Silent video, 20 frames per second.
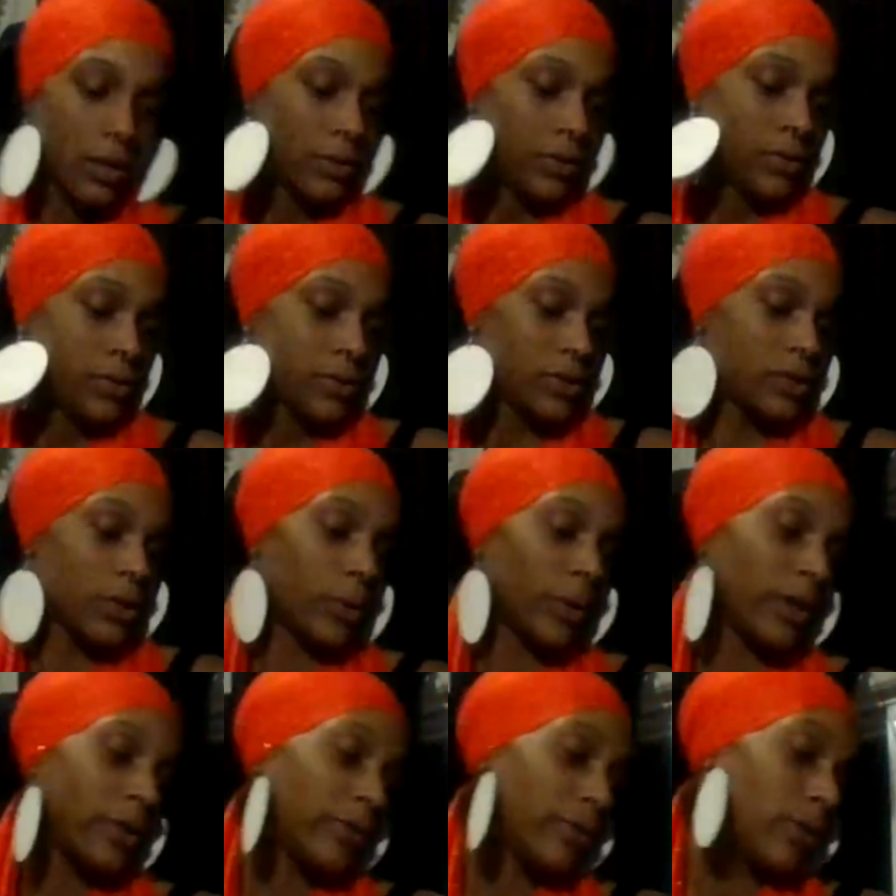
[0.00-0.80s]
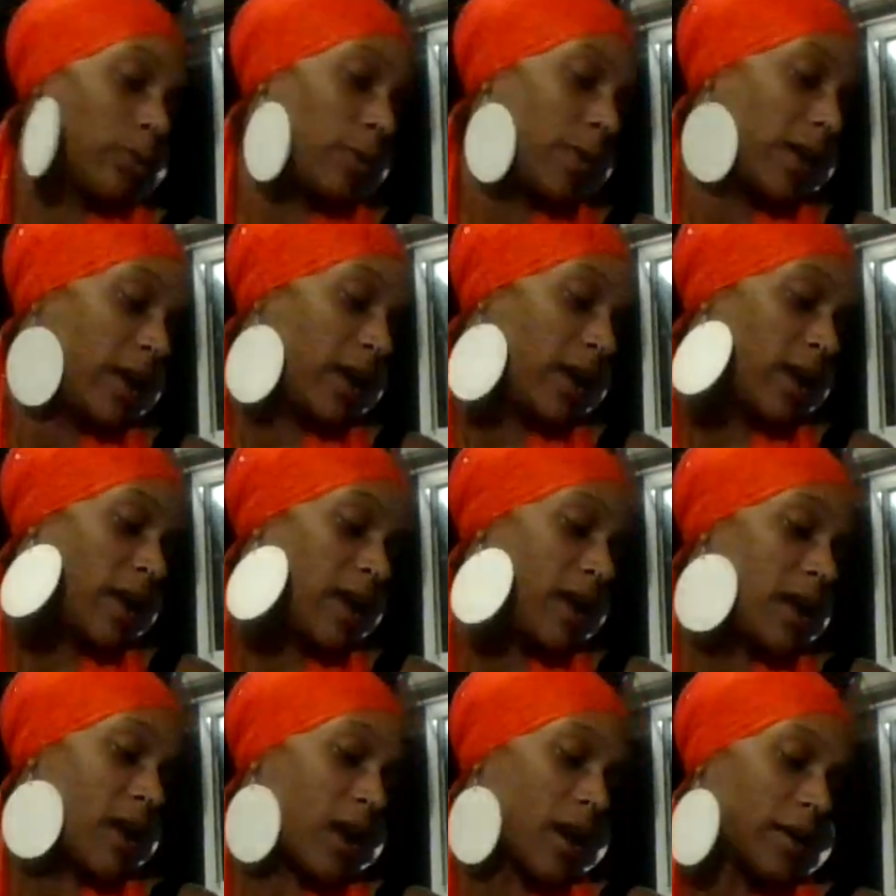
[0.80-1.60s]
So either
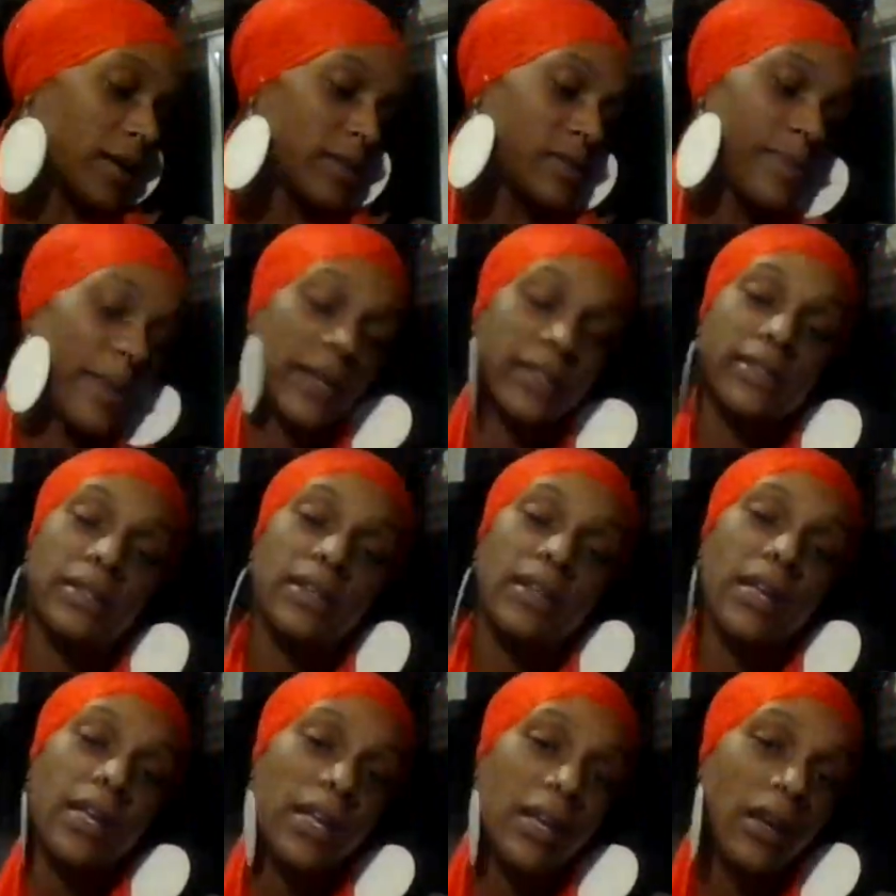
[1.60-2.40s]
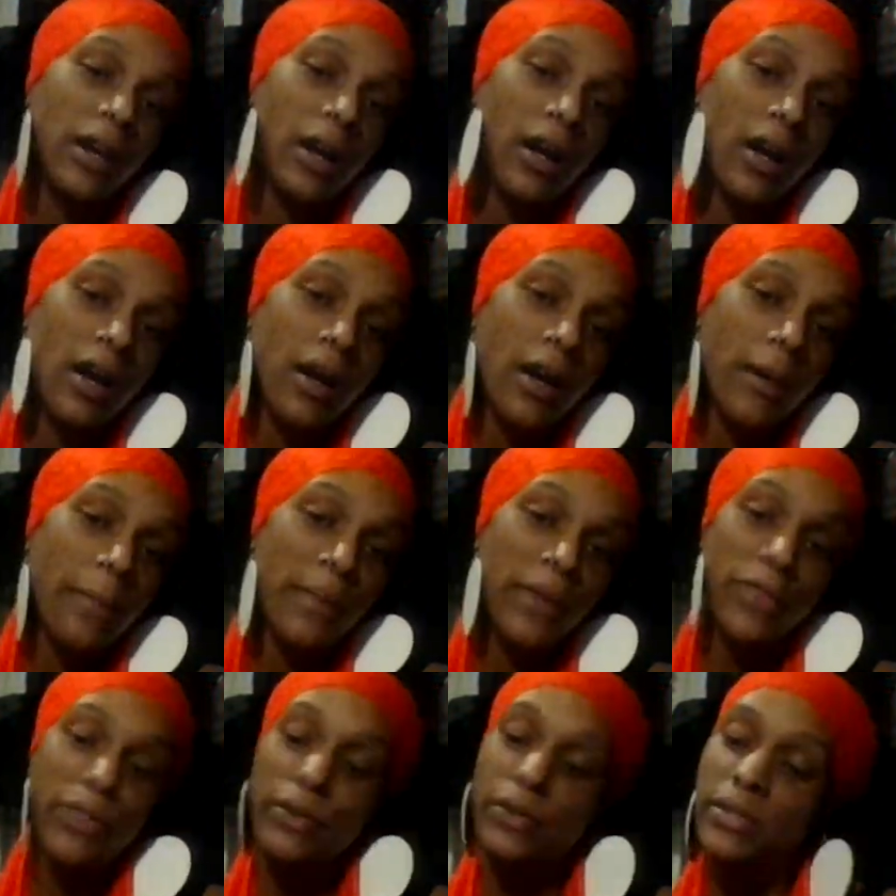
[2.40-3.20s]
way, unexpected income,
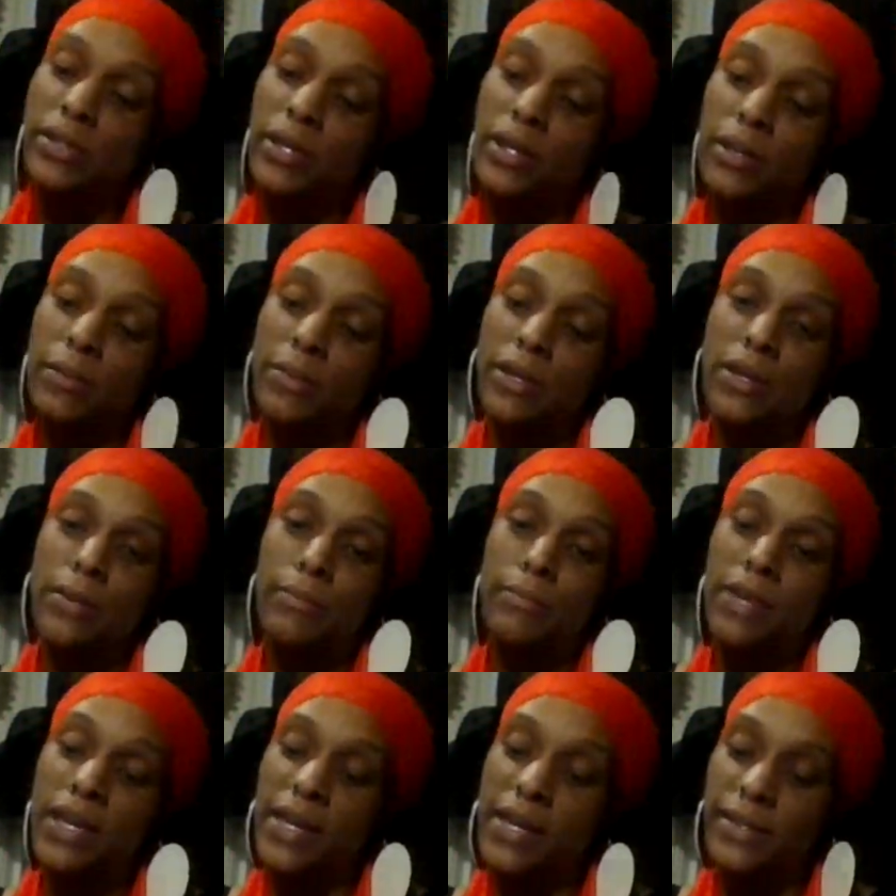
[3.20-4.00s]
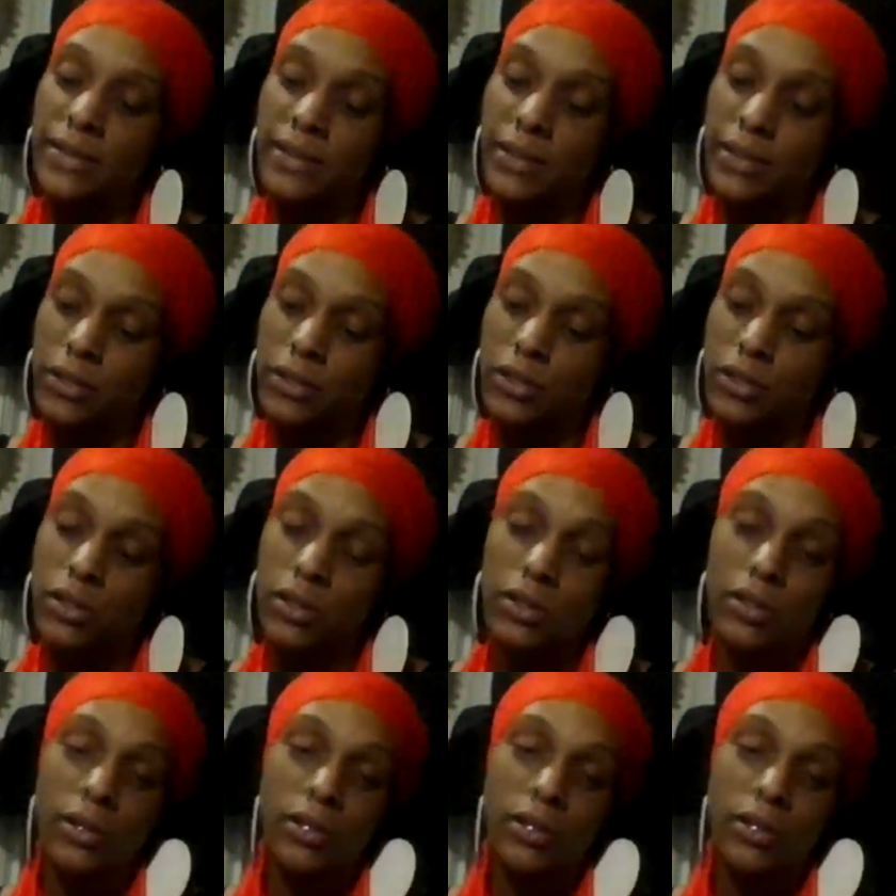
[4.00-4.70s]
and there's going to be a message.